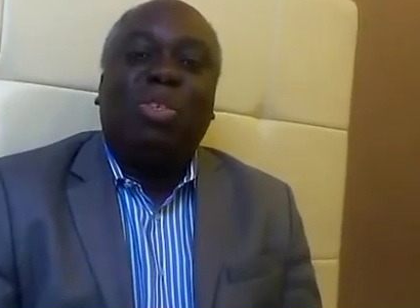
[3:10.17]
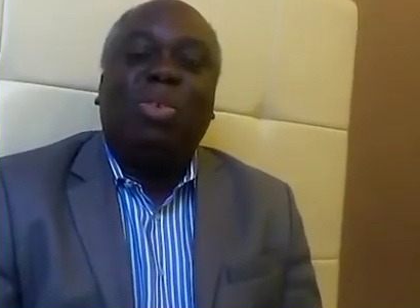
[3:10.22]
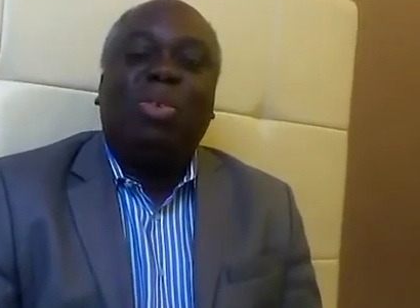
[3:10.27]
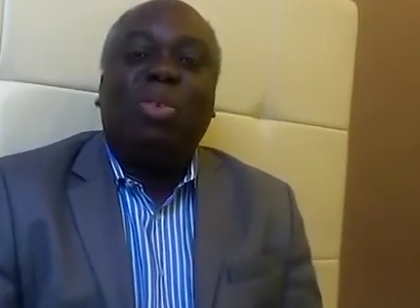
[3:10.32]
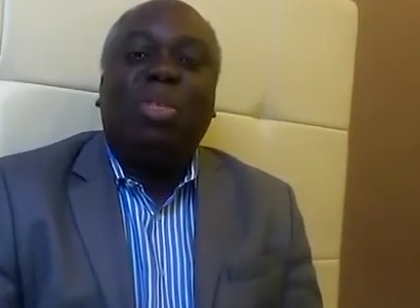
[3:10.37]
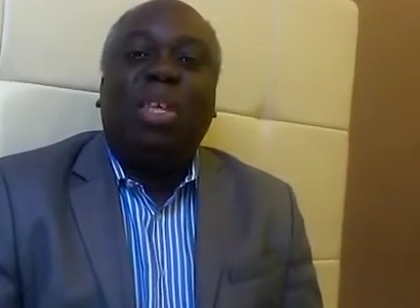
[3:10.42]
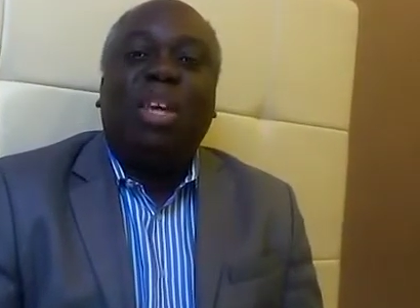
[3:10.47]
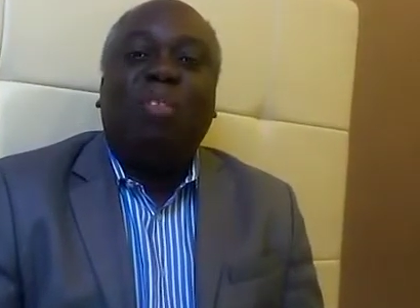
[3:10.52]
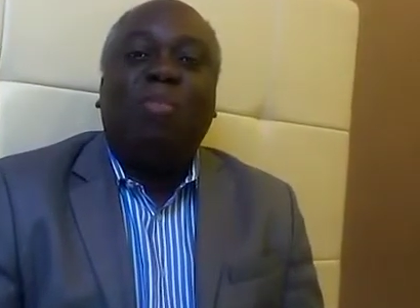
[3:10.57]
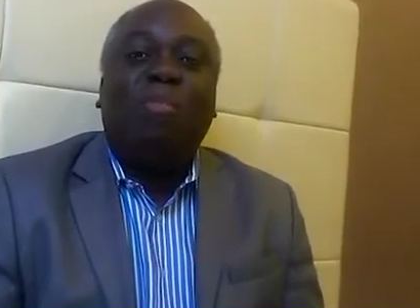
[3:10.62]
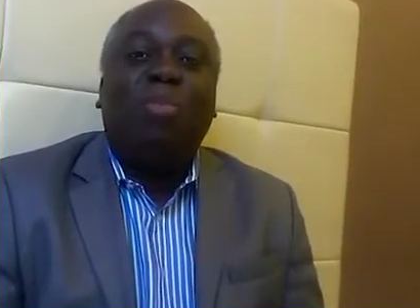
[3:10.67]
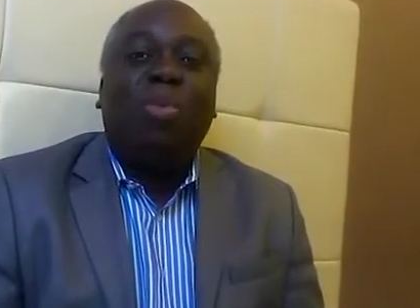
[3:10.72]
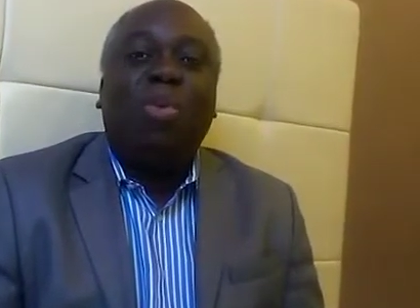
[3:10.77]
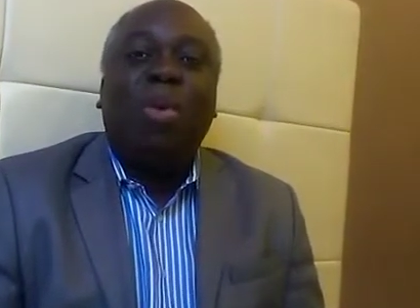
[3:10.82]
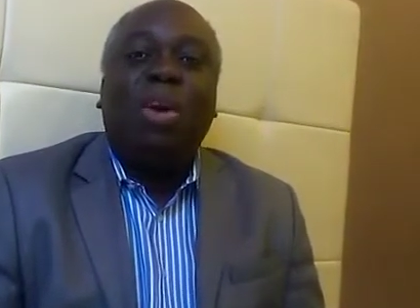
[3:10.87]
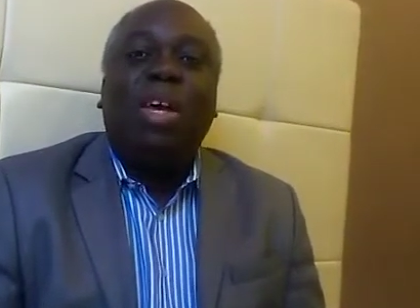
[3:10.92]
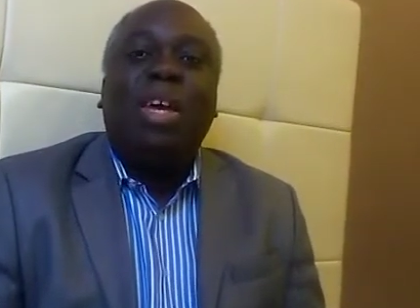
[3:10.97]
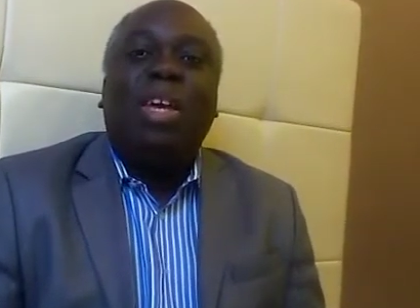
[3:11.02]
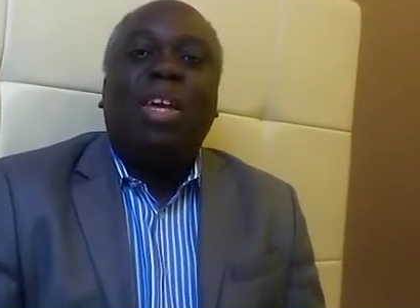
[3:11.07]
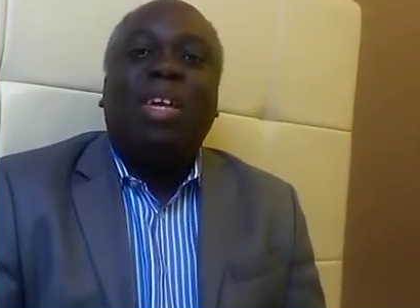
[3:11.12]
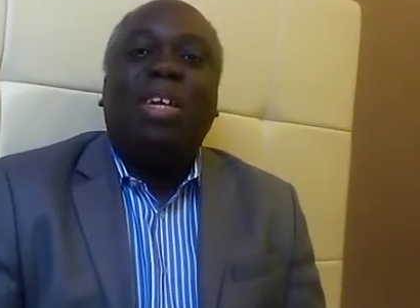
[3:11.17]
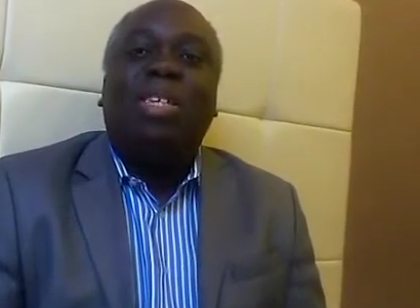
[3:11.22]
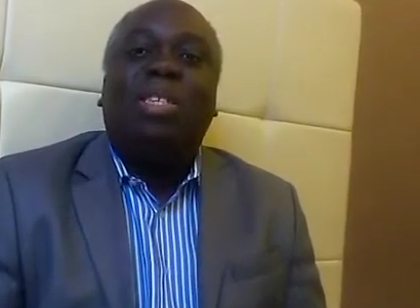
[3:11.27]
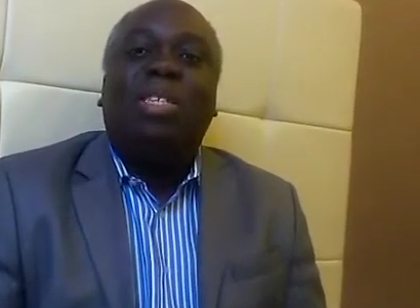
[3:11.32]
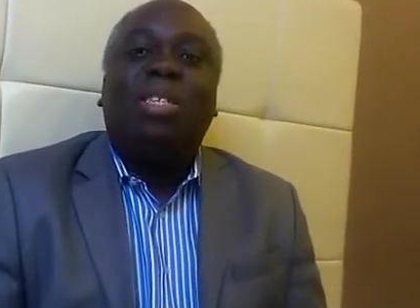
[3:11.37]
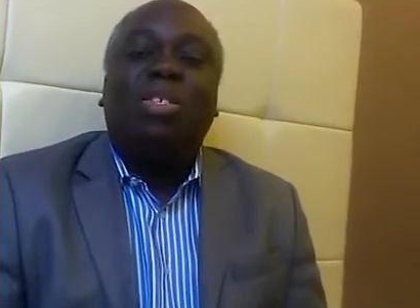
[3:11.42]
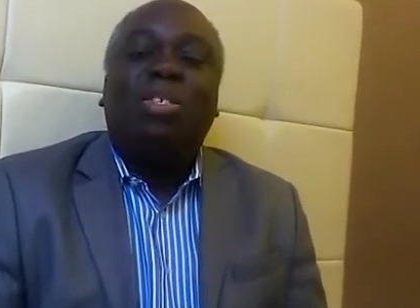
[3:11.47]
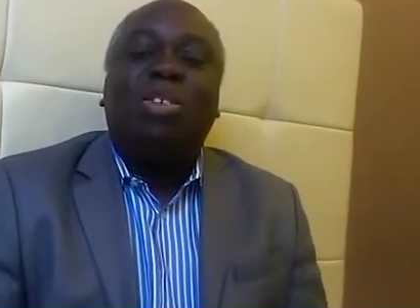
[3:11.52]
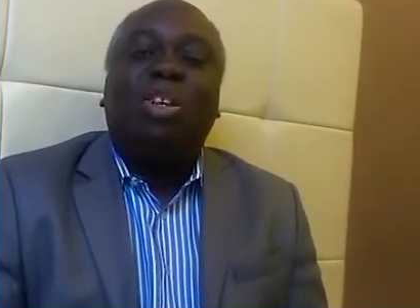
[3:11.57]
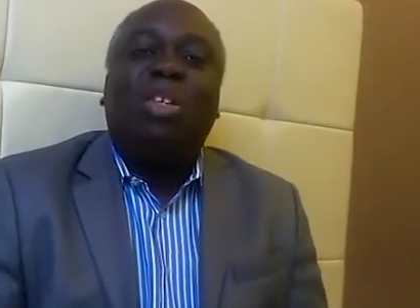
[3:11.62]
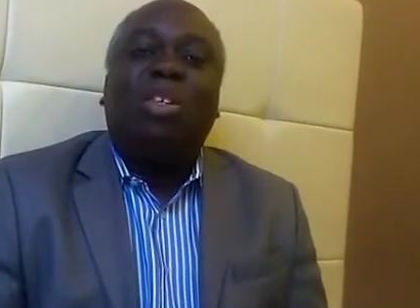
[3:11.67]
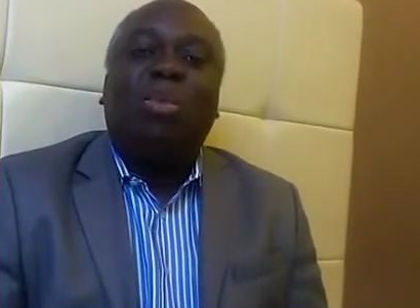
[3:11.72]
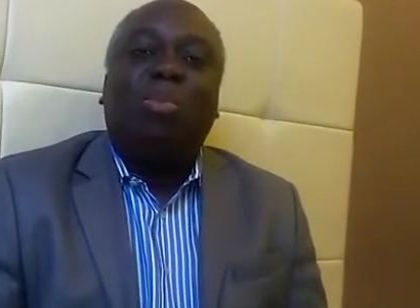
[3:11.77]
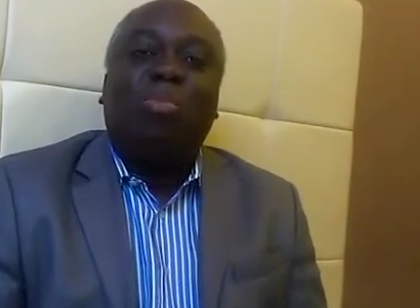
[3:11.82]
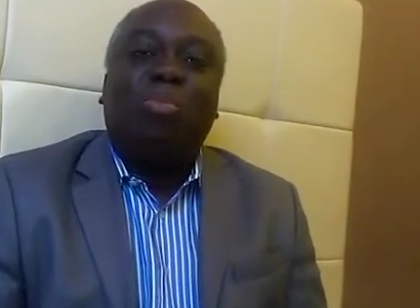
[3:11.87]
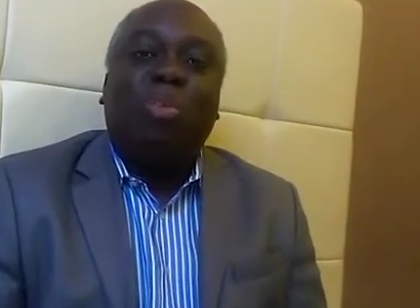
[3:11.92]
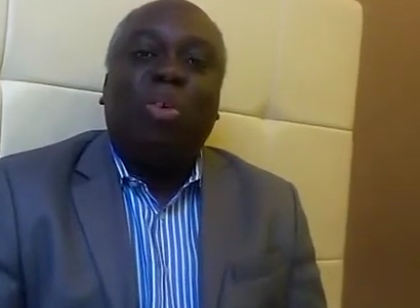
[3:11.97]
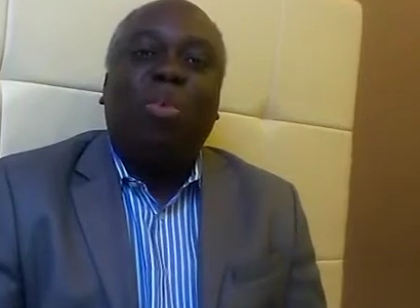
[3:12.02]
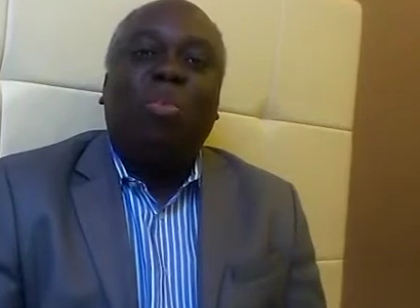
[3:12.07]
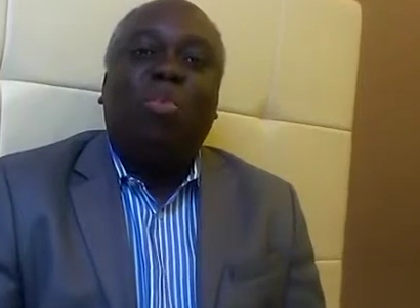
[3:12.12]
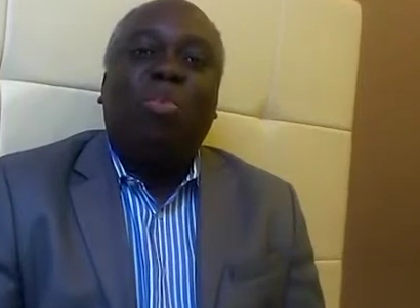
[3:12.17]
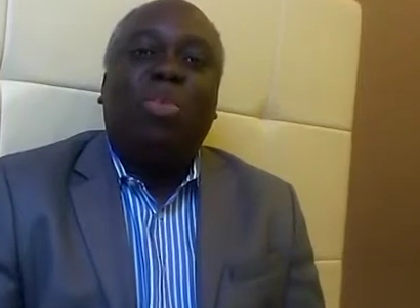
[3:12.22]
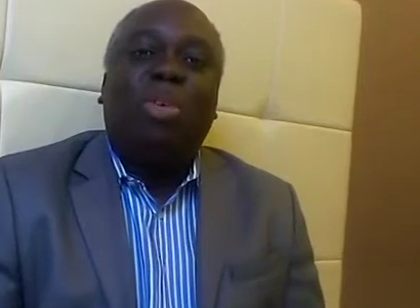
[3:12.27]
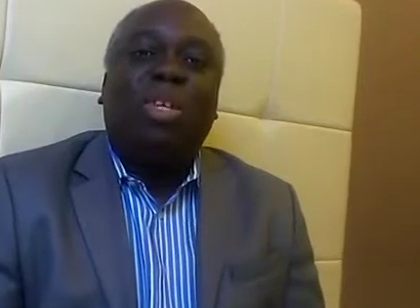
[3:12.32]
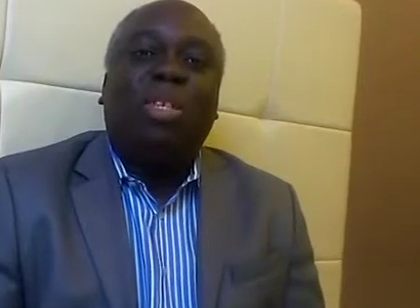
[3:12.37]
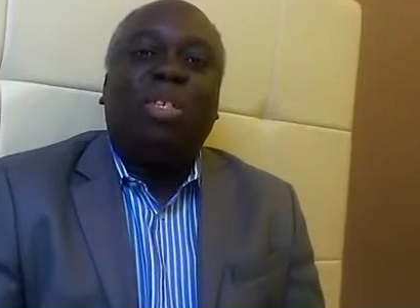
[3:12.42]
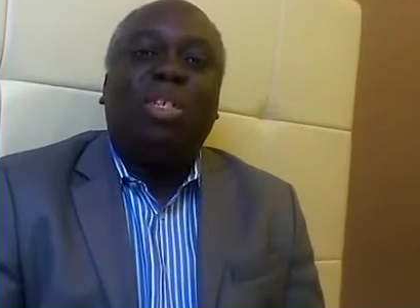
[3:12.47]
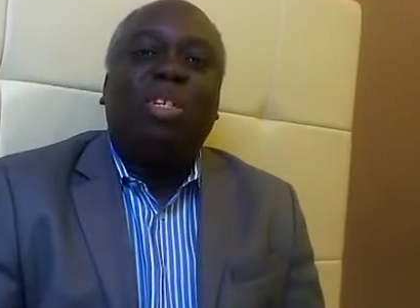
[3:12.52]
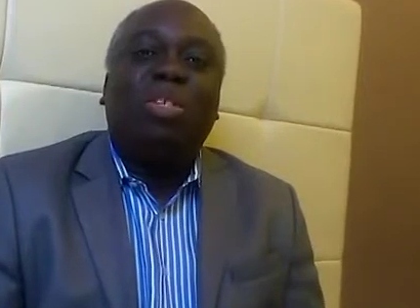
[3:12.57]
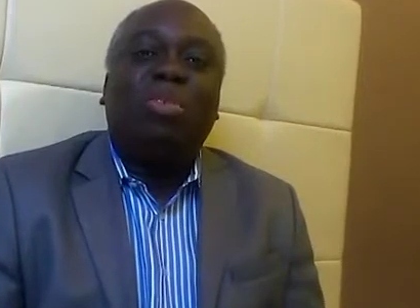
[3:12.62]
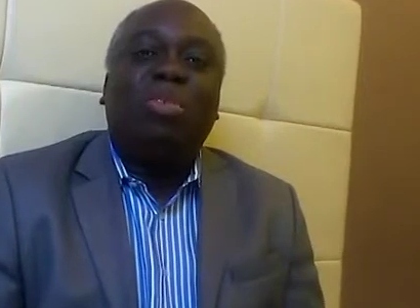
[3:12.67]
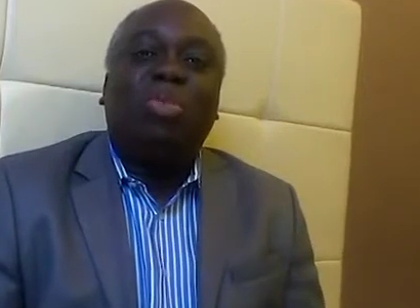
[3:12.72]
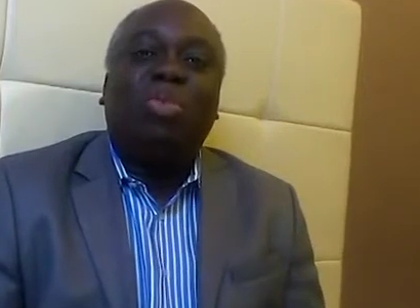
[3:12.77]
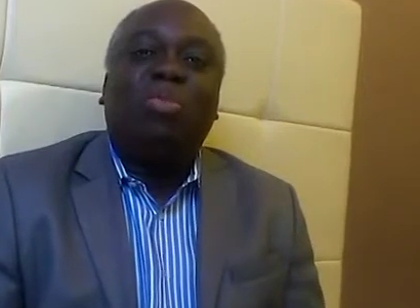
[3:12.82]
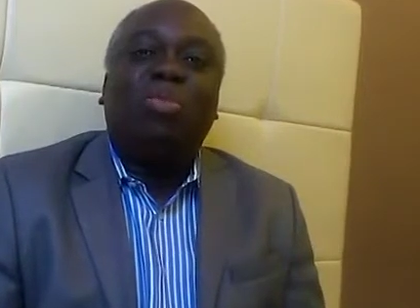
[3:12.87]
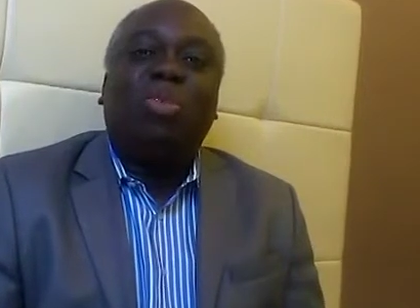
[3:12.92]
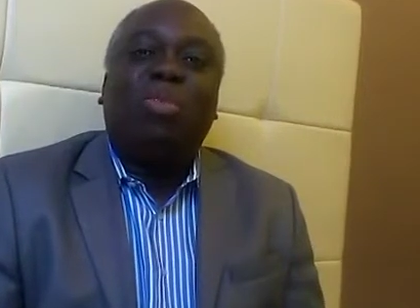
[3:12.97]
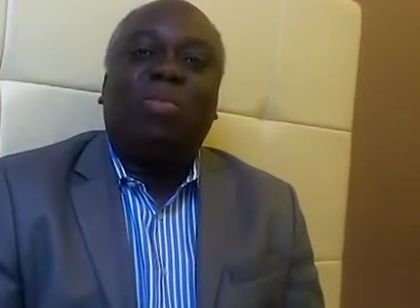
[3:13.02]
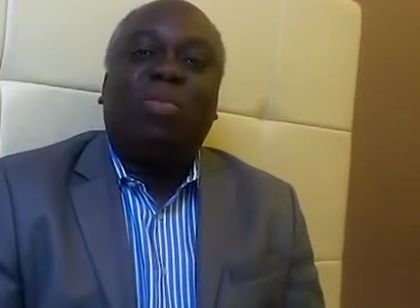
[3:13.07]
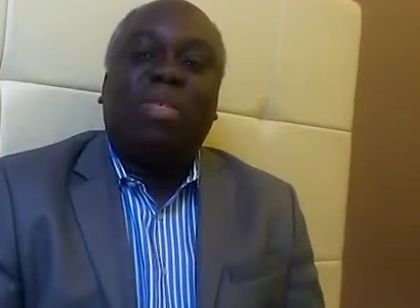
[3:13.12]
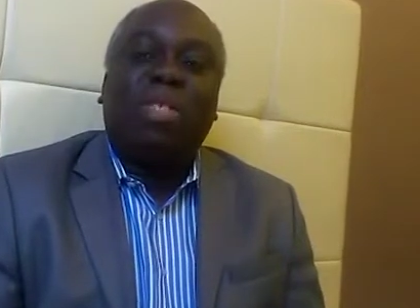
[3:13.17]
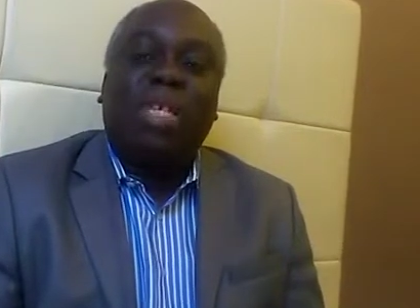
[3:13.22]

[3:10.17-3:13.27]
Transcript: So therefore, it is not appropriate in terms of